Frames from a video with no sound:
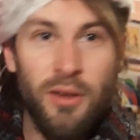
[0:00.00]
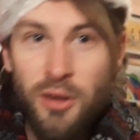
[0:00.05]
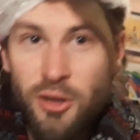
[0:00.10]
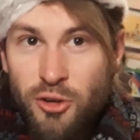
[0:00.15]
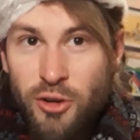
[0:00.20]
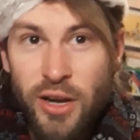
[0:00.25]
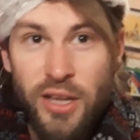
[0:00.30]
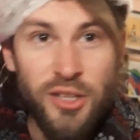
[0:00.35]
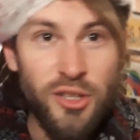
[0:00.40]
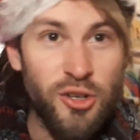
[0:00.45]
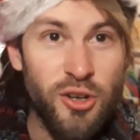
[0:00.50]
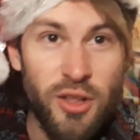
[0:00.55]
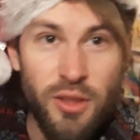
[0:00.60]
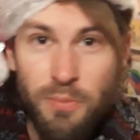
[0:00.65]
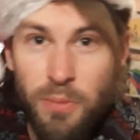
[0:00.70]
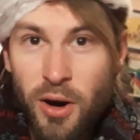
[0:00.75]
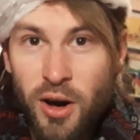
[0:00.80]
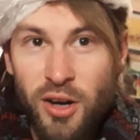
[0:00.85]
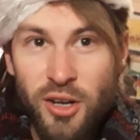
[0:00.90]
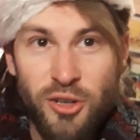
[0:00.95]
Great, you got the
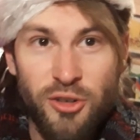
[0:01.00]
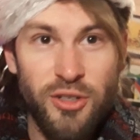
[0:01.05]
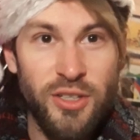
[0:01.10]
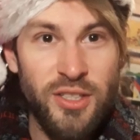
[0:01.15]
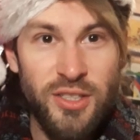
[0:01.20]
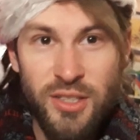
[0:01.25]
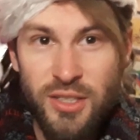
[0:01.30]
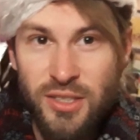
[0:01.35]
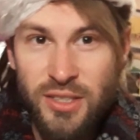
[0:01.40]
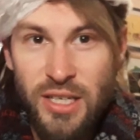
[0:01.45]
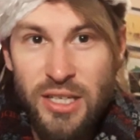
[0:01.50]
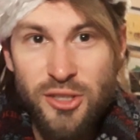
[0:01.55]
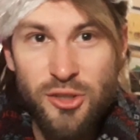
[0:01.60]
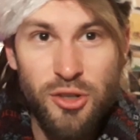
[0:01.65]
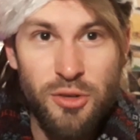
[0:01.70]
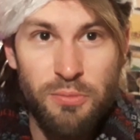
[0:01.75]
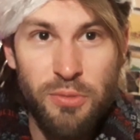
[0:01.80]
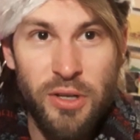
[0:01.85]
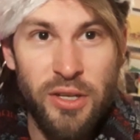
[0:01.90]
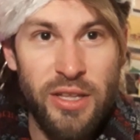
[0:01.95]
part, Chris, because that's
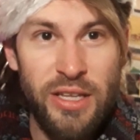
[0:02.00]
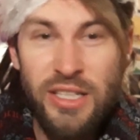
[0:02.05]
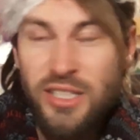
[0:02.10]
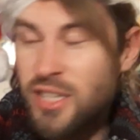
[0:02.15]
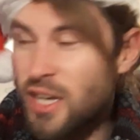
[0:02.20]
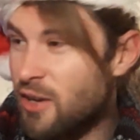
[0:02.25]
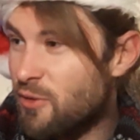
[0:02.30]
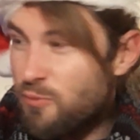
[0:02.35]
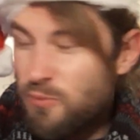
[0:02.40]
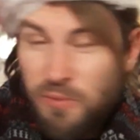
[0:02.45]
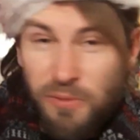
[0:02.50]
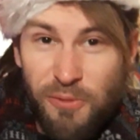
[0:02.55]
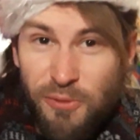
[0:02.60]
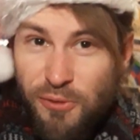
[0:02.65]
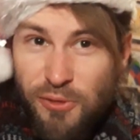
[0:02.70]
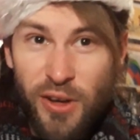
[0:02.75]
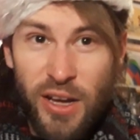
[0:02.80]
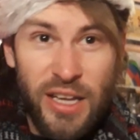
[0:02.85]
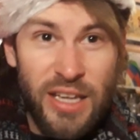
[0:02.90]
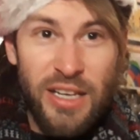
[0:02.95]
going to bring it. It's like
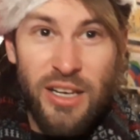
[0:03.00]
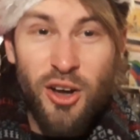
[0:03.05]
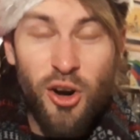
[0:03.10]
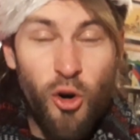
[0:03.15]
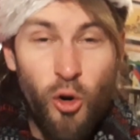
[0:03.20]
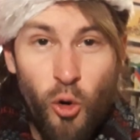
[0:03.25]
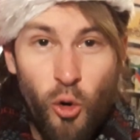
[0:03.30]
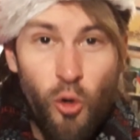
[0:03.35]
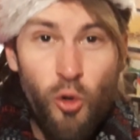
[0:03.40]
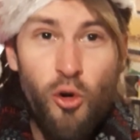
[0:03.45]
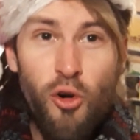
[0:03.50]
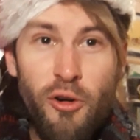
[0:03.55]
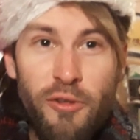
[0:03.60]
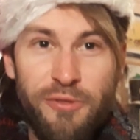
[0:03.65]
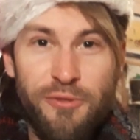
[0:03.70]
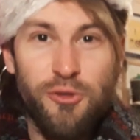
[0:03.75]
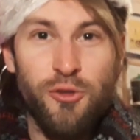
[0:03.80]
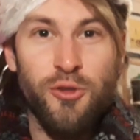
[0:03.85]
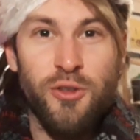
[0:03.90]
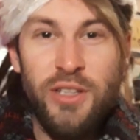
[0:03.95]
fucking
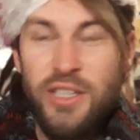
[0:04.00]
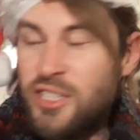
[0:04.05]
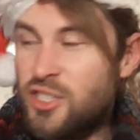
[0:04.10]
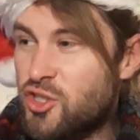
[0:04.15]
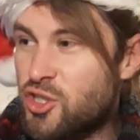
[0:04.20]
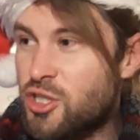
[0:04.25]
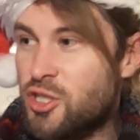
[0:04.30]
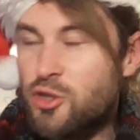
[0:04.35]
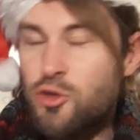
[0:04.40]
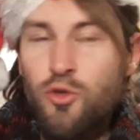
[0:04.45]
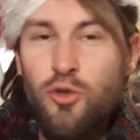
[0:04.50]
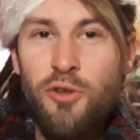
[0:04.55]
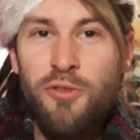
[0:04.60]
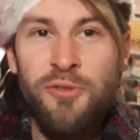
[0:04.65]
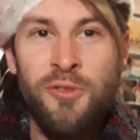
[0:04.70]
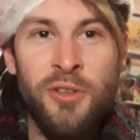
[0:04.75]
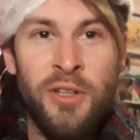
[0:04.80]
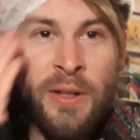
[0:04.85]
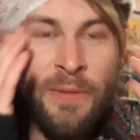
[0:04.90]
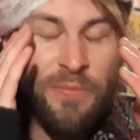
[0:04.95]
awful. It's just
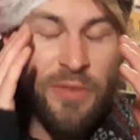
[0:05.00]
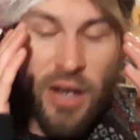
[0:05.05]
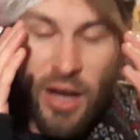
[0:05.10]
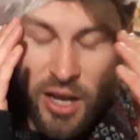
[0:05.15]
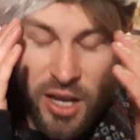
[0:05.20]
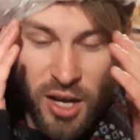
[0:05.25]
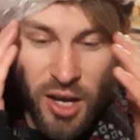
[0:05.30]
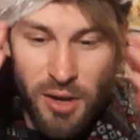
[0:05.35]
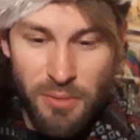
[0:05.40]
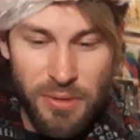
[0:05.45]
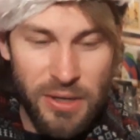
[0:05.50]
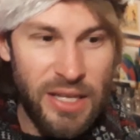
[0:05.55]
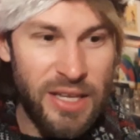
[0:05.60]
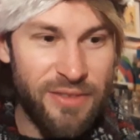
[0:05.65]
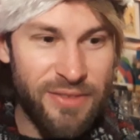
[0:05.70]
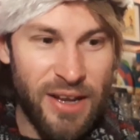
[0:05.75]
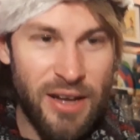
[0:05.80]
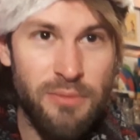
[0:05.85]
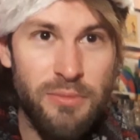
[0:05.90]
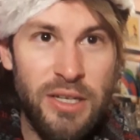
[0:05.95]
awful. I can't believe
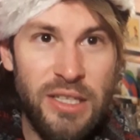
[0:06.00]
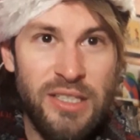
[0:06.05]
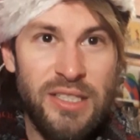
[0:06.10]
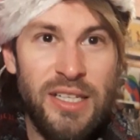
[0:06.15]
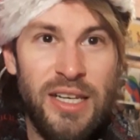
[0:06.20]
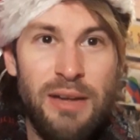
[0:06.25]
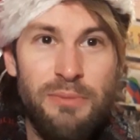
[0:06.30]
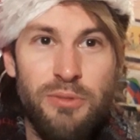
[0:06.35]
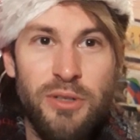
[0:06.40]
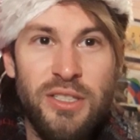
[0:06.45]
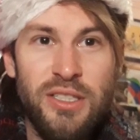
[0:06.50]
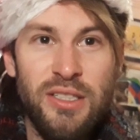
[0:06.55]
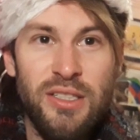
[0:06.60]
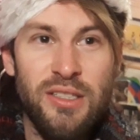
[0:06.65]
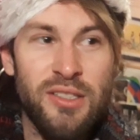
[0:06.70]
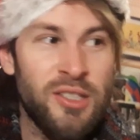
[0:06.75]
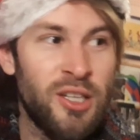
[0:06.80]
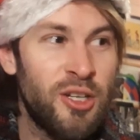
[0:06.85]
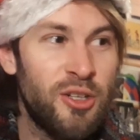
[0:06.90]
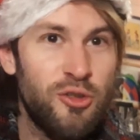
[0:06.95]
how many
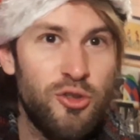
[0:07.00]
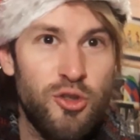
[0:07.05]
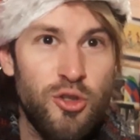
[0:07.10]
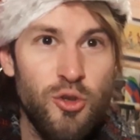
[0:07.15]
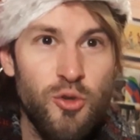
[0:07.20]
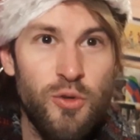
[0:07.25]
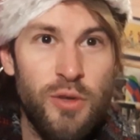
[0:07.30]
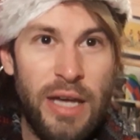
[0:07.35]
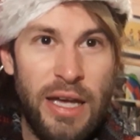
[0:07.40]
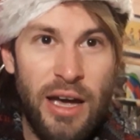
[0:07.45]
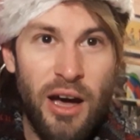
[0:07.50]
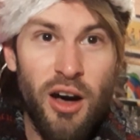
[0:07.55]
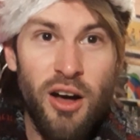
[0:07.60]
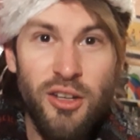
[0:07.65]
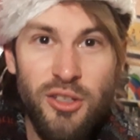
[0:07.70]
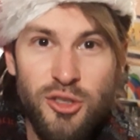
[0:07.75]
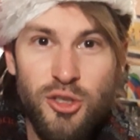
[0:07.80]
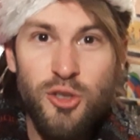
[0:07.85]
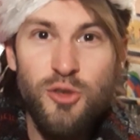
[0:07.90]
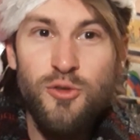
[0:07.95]
celebrities do
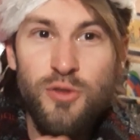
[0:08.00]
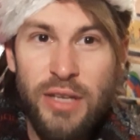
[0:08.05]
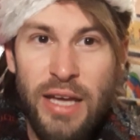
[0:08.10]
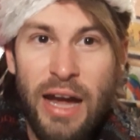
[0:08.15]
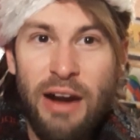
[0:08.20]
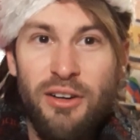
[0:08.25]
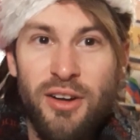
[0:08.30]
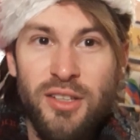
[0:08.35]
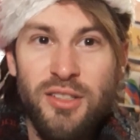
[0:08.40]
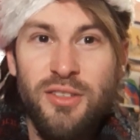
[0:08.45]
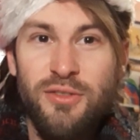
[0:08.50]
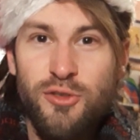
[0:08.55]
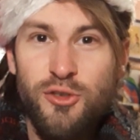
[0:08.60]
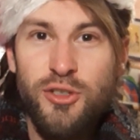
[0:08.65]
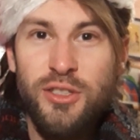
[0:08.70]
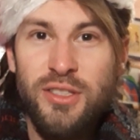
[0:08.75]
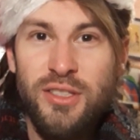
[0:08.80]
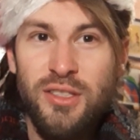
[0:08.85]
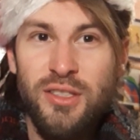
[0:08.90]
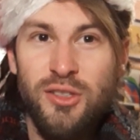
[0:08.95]
cartoon character
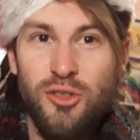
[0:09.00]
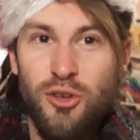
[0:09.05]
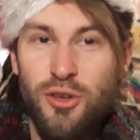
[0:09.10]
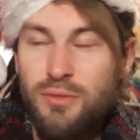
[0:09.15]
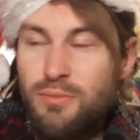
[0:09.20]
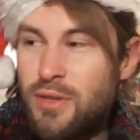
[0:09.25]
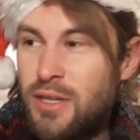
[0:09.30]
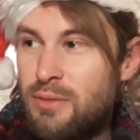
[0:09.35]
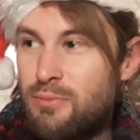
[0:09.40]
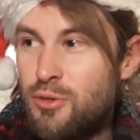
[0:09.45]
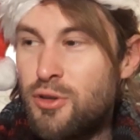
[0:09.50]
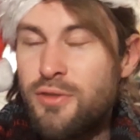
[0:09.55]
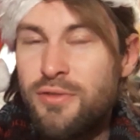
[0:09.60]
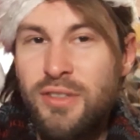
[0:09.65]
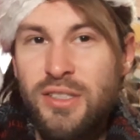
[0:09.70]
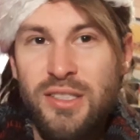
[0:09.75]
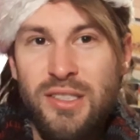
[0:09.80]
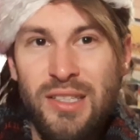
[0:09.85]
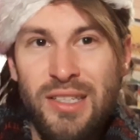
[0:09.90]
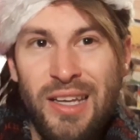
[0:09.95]
voices in
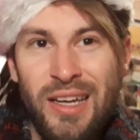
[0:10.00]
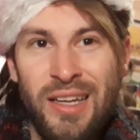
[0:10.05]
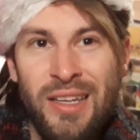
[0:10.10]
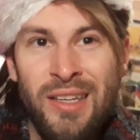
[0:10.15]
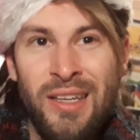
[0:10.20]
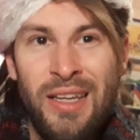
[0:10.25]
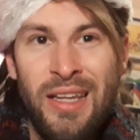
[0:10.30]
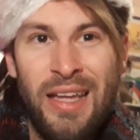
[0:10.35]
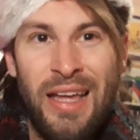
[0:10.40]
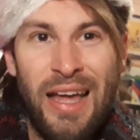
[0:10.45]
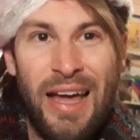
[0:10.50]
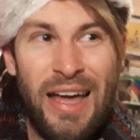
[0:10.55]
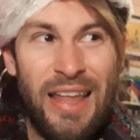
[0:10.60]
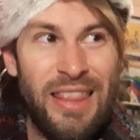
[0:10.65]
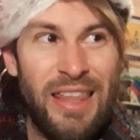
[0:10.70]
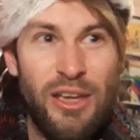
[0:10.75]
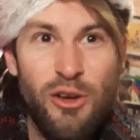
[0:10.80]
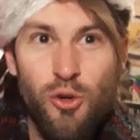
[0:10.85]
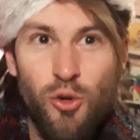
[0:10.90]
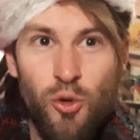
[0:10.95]
movies today, and
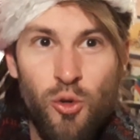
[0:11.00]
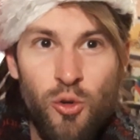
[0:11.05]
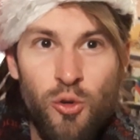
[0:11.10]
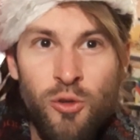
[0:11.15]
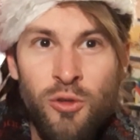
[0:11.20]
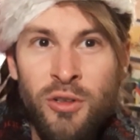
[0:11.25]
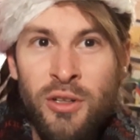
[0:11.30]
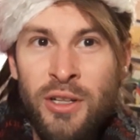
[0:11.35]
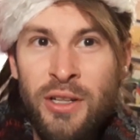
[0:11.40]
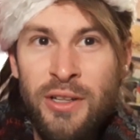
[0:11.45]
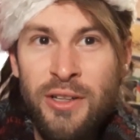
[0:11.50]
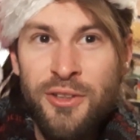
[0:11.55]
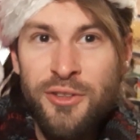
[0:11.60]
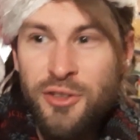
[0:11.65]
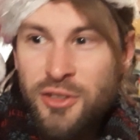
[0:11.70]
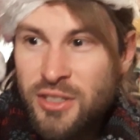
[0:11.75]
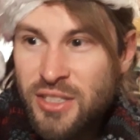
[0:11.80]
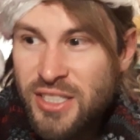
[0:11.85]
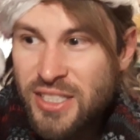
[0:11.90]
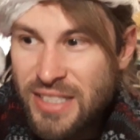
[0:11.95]
they all
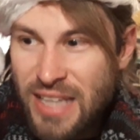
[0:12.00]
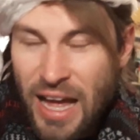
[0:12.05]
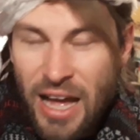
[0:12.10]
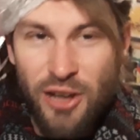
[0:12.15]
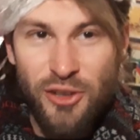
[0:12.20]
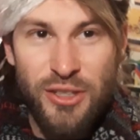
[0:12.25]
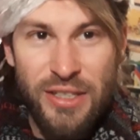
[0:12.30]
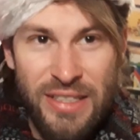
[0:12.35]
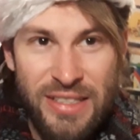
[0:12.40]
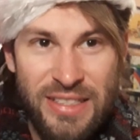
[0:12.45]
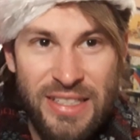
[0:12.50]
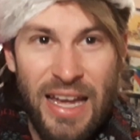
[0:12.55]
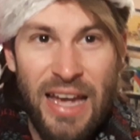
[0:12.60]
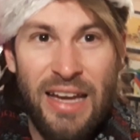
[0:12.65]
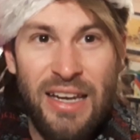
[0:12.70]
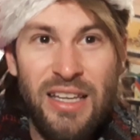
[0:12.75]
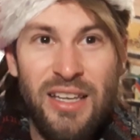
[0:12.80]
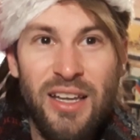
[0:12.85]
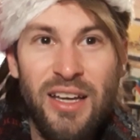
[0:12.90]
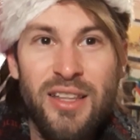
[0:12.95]
sound
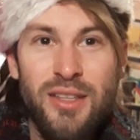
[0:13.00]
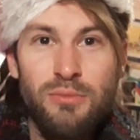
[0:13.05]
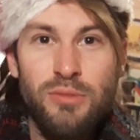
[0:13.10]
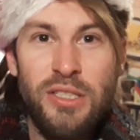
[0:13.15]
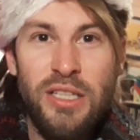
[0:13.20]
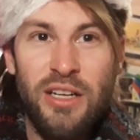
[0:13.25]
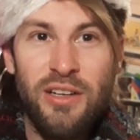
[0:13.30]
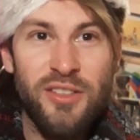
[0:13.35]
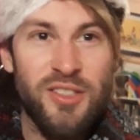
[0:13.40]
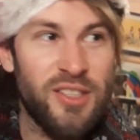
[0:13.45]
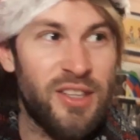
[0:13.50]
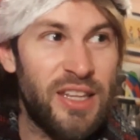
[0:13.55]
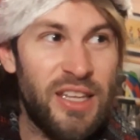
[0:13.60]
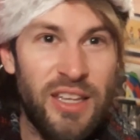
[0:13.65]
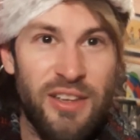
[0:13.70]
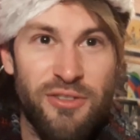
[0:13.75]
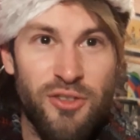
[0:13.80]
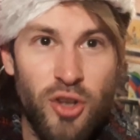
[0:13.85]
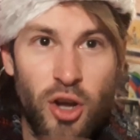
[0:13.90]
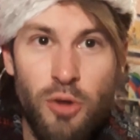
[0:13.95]
exactly like themselves and they
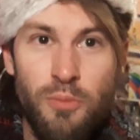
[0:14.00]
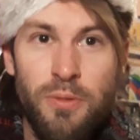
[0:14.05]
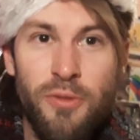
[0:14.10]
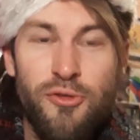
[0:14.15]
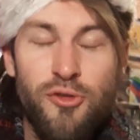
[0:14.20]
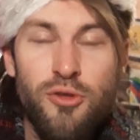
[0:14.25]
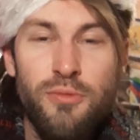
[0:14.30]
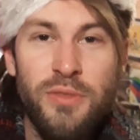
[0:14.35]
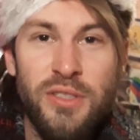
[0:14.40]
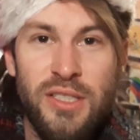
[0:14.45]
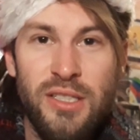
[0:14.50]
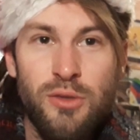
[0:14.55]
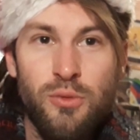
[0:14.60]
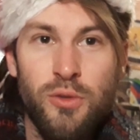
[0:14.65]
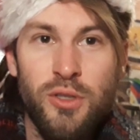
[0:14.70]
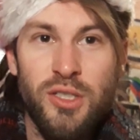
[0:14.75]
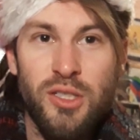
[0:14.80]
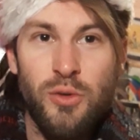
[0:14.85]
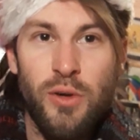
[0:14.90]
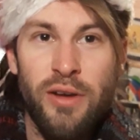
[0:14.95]
give no performances
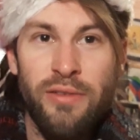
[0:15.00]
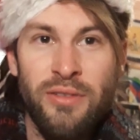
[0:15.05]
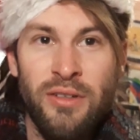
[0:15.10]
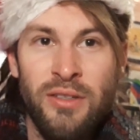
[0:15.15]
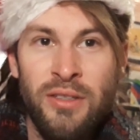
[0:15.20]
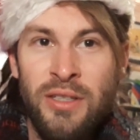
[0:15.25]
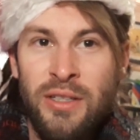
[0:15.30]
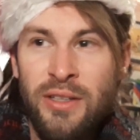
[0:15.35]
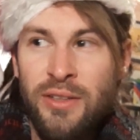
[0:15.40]
whatsoever.